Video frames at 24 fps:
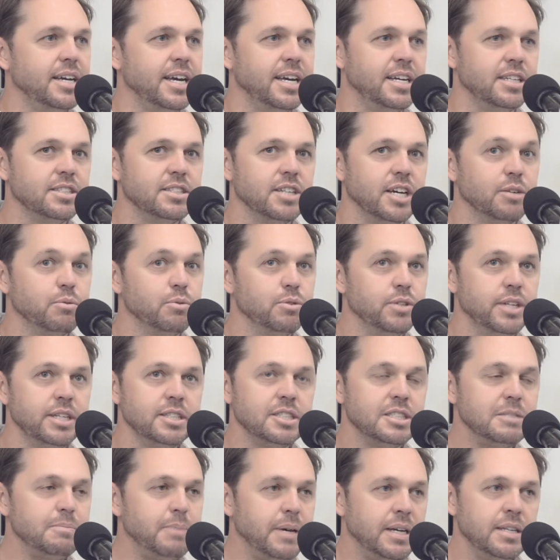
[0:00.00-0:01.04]
And it's like, well, then
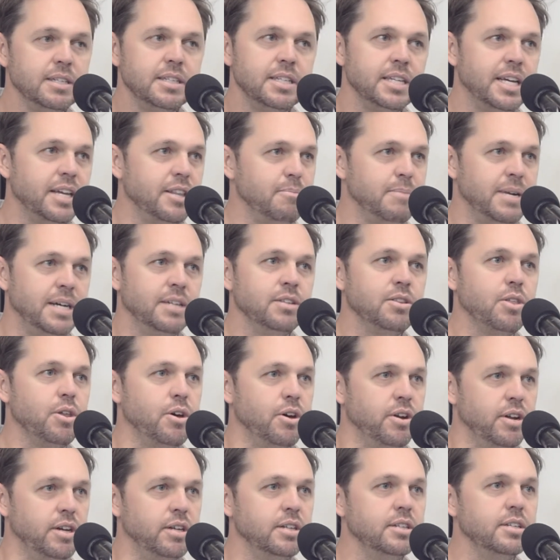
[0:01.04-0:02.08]
spend another month
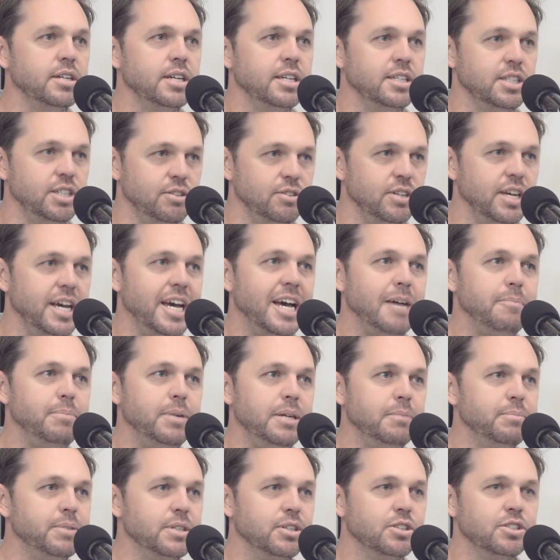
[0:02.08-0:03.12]
on it until you're
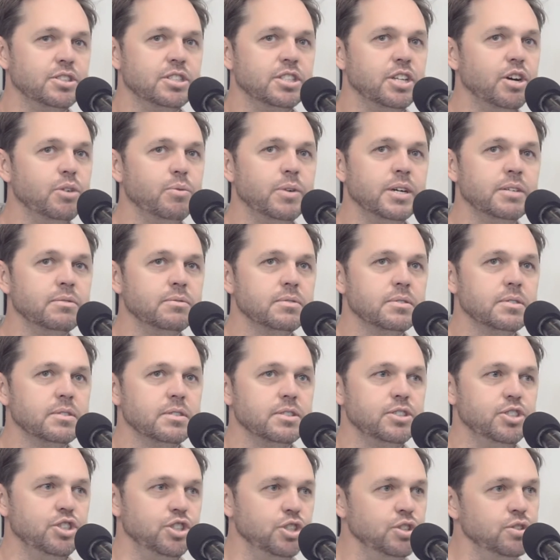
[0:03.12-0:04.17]
happy. Because no one
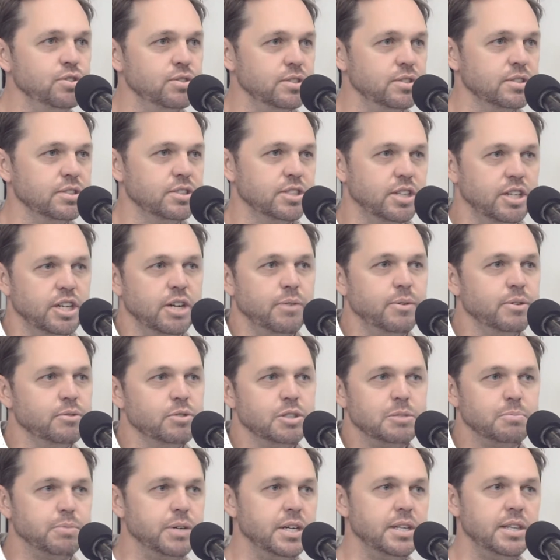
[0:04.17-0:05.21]
knew. So no one was
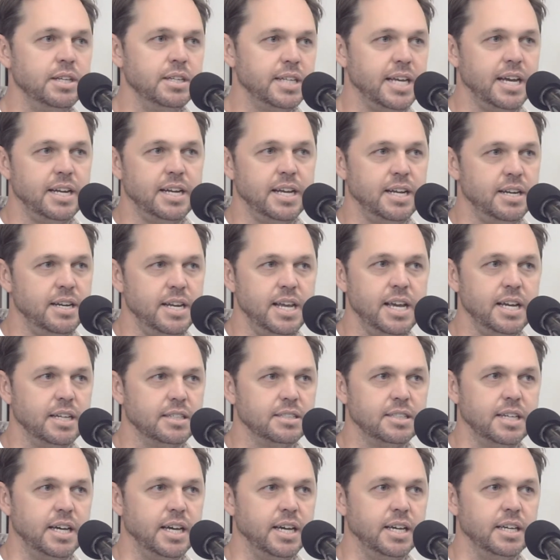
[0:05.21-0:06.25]
breathing down our neck
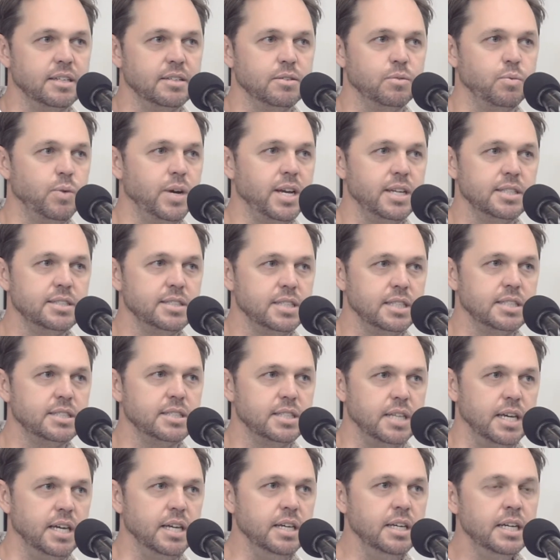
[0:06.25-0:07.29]
saying, where's this
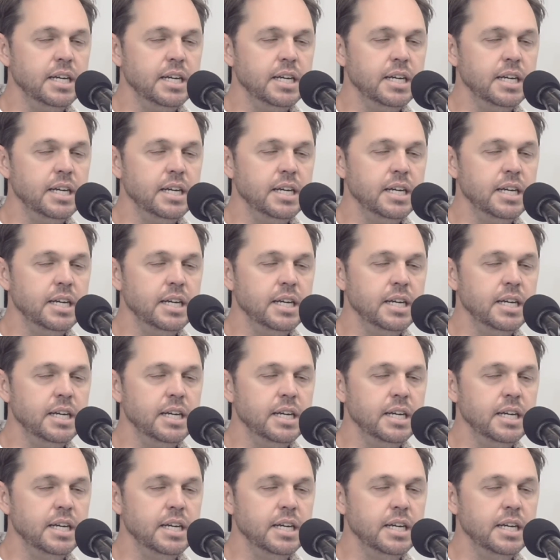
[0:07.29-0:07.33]
thing?